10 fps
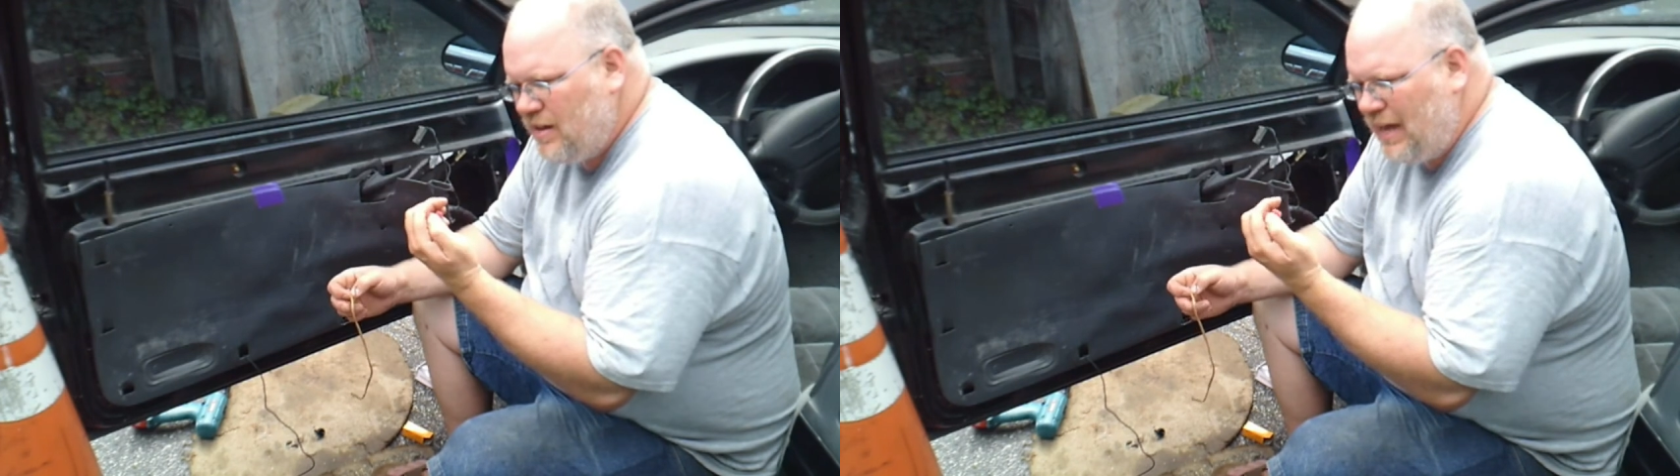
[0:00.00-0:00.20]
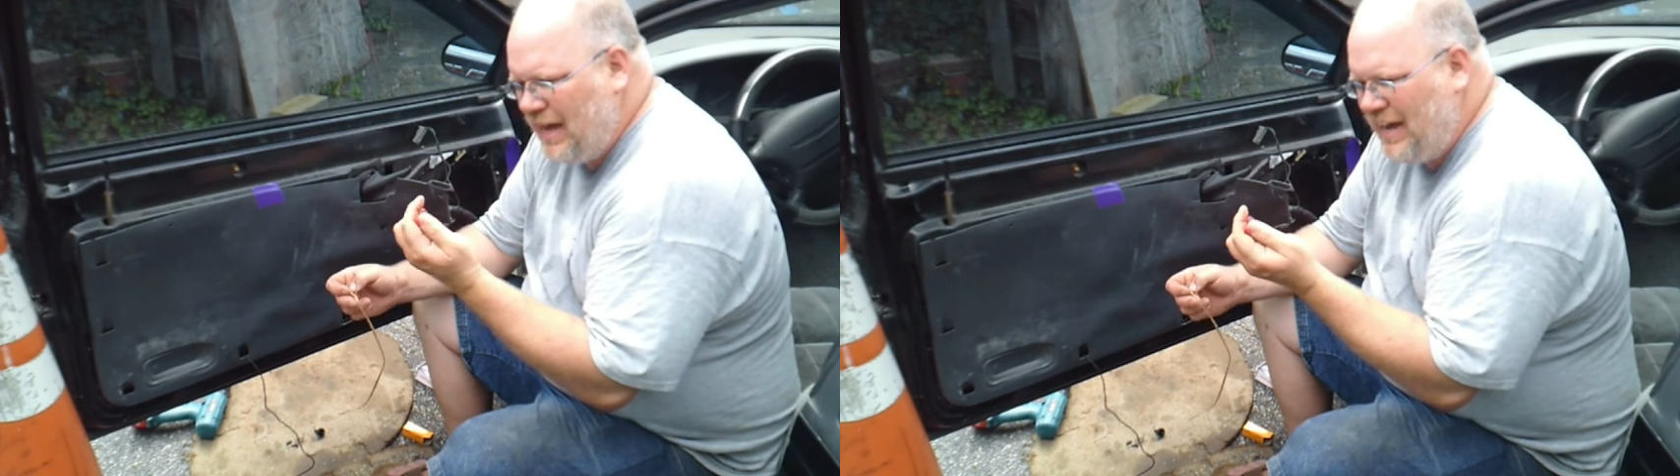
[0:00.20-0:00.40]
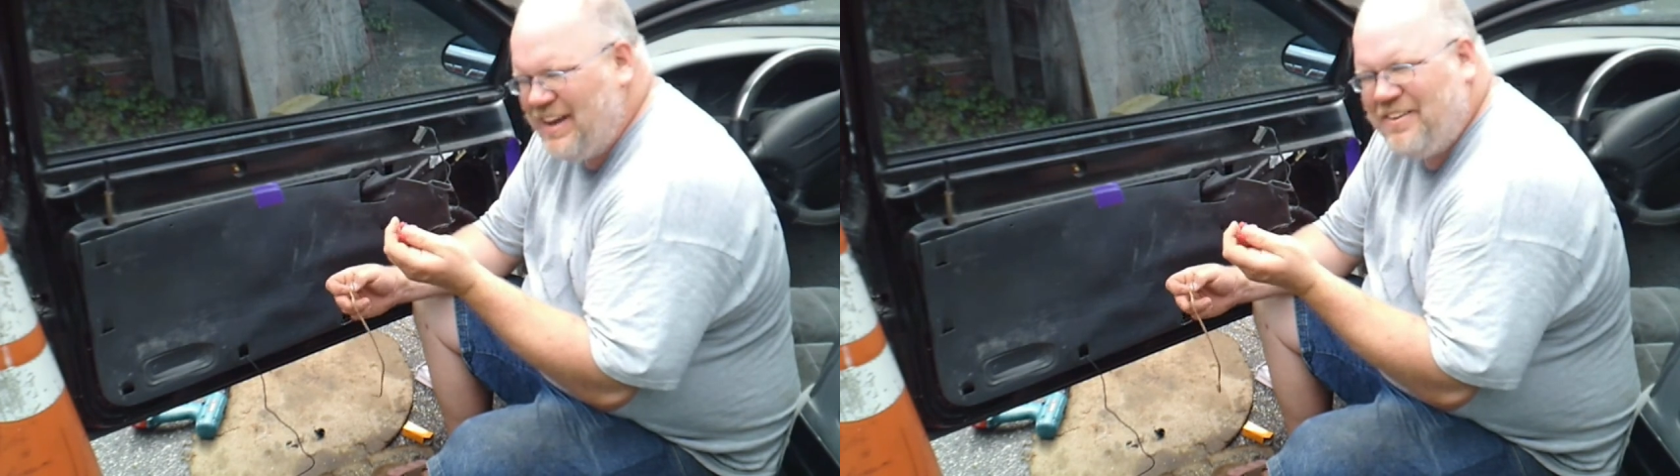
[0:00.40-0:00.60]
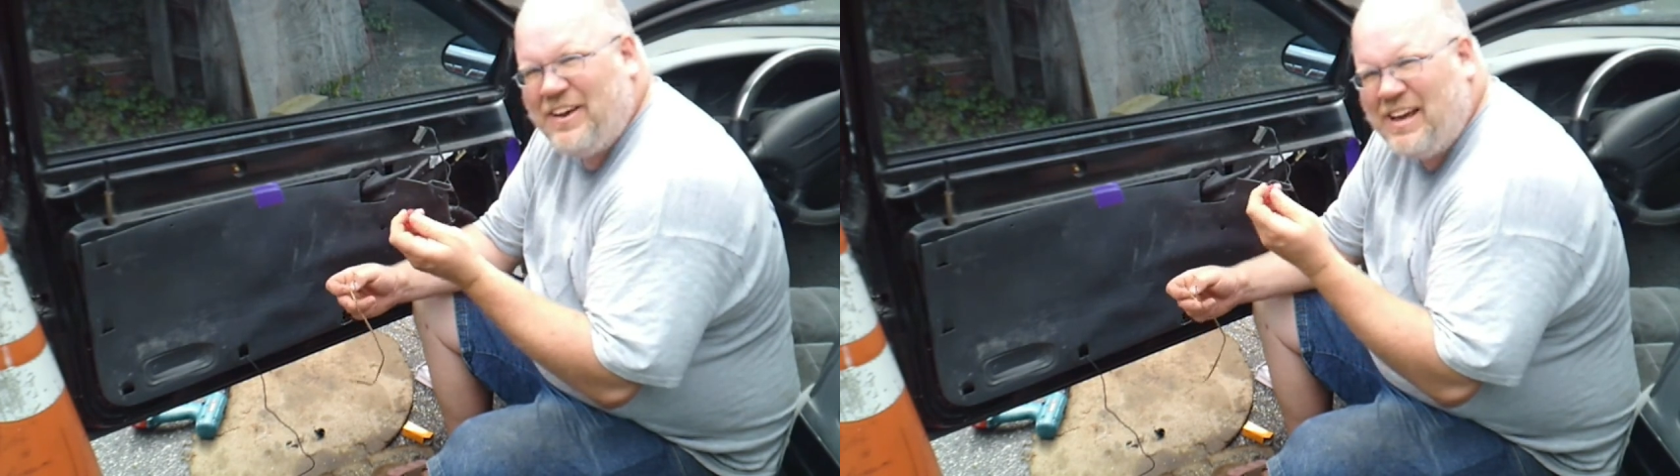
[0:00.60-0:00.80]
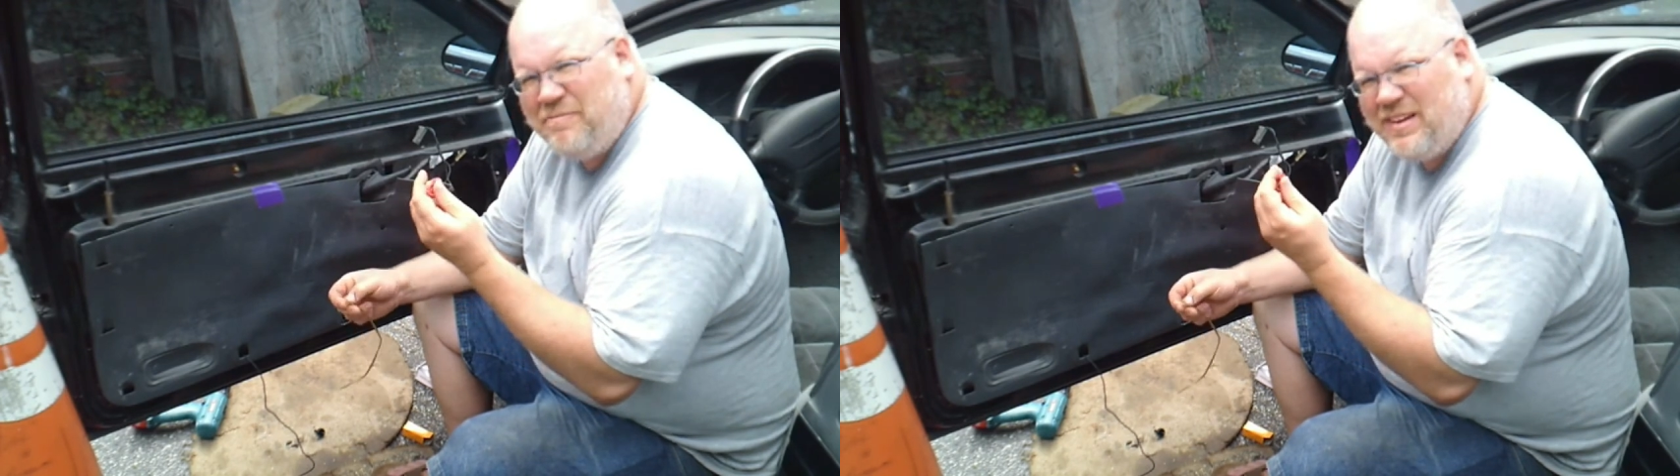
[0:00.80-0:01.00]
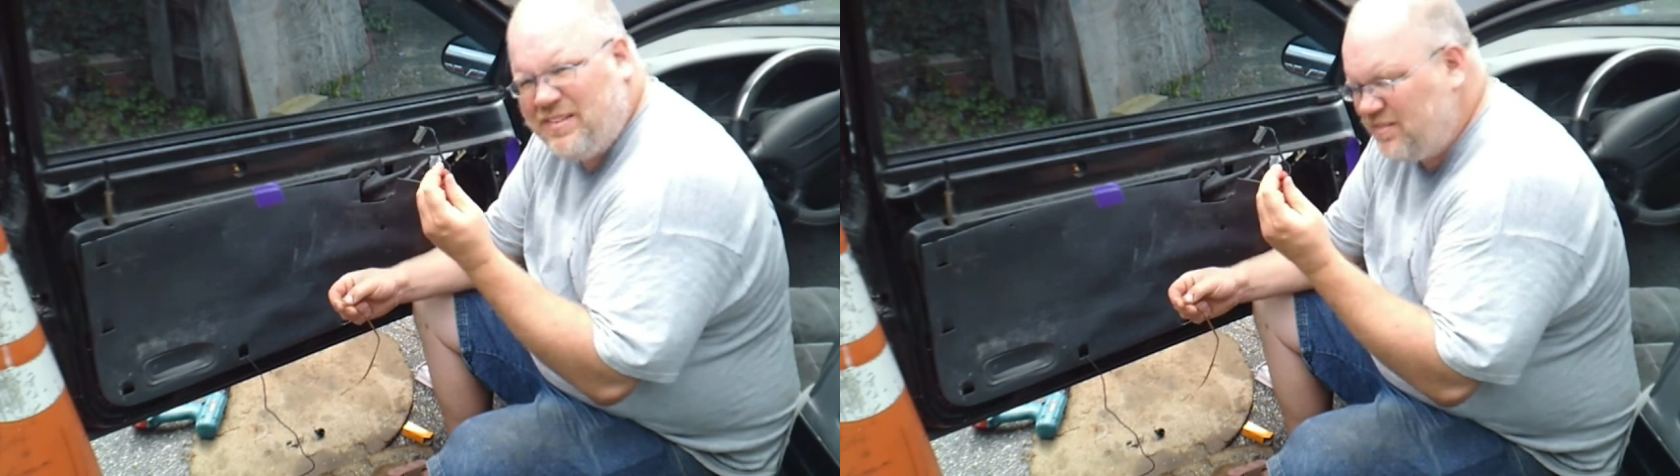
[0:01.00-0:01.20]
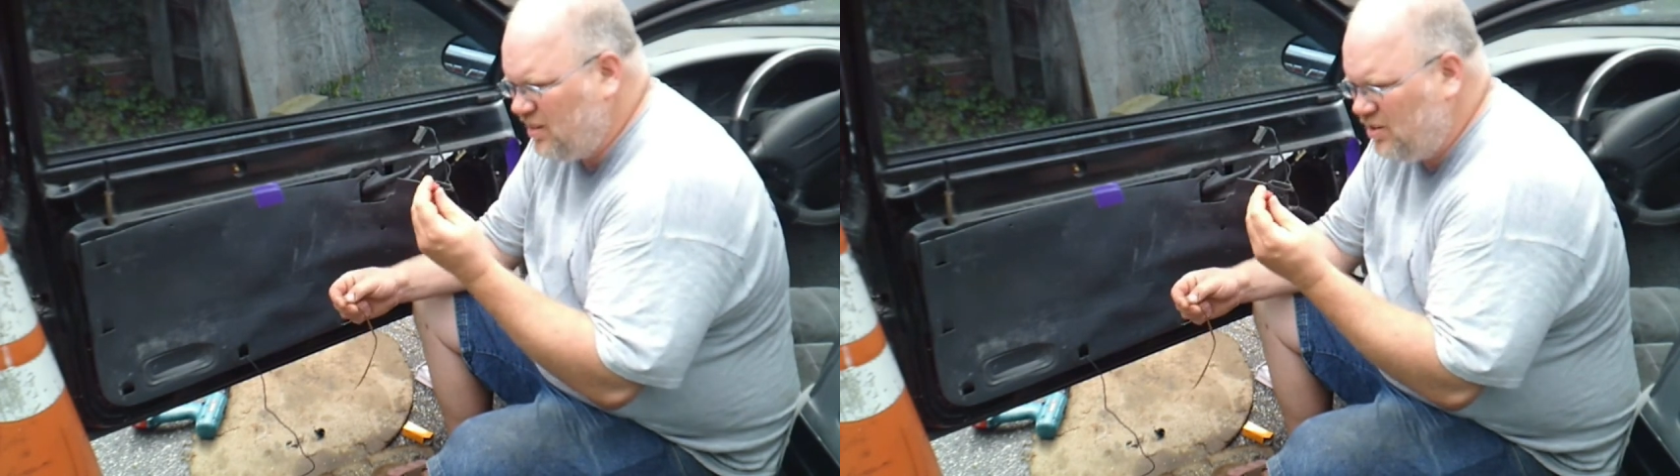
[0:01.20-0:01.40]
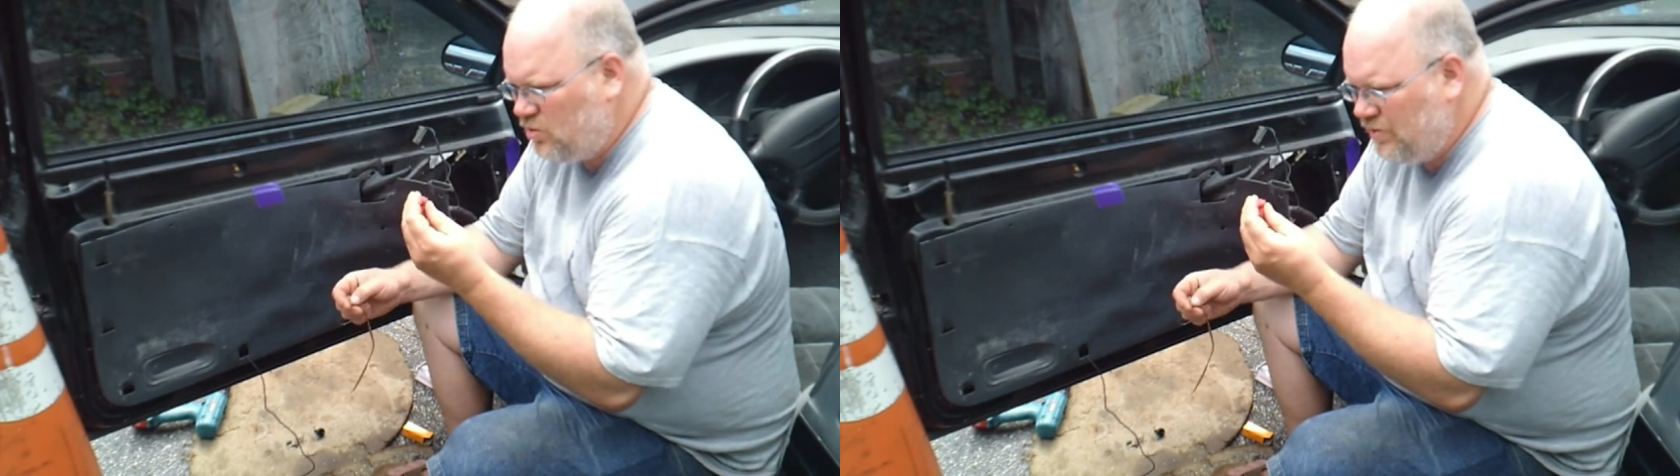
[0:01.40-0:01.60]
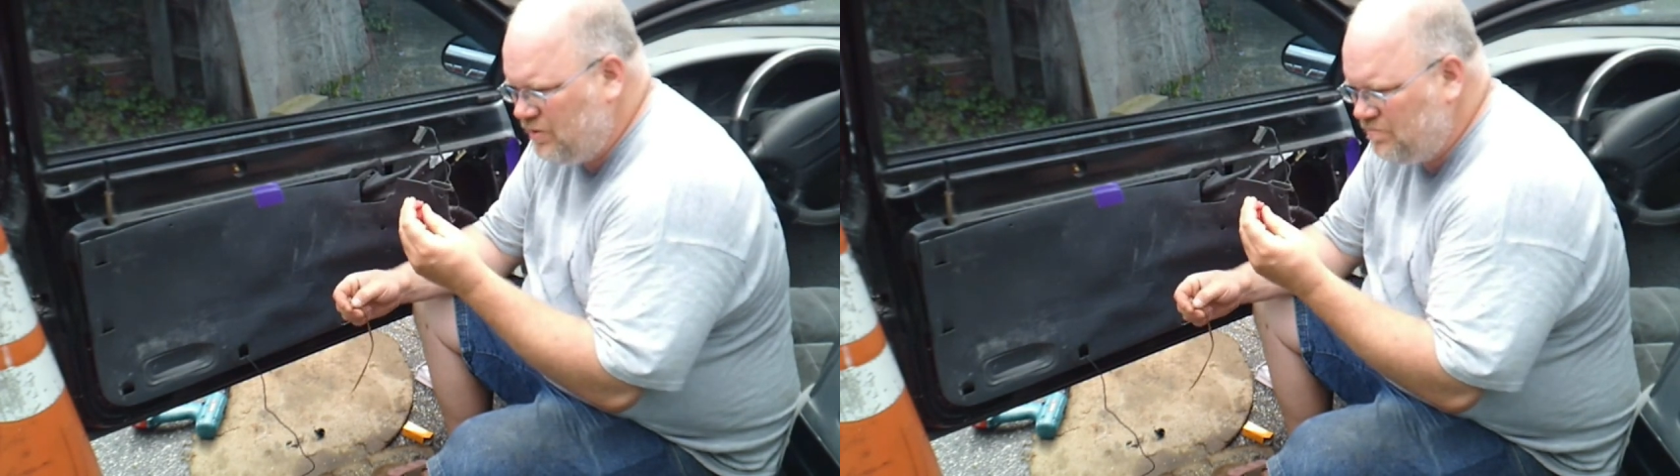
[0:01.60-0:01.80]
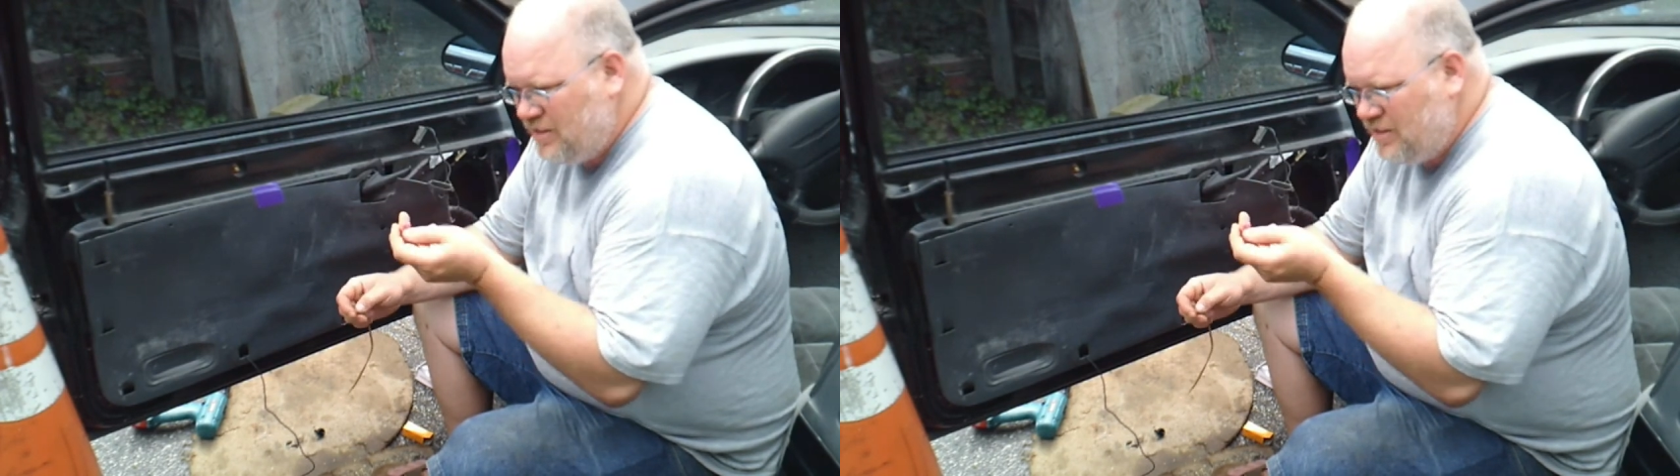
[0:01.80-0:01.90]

I have had mixed luck with them,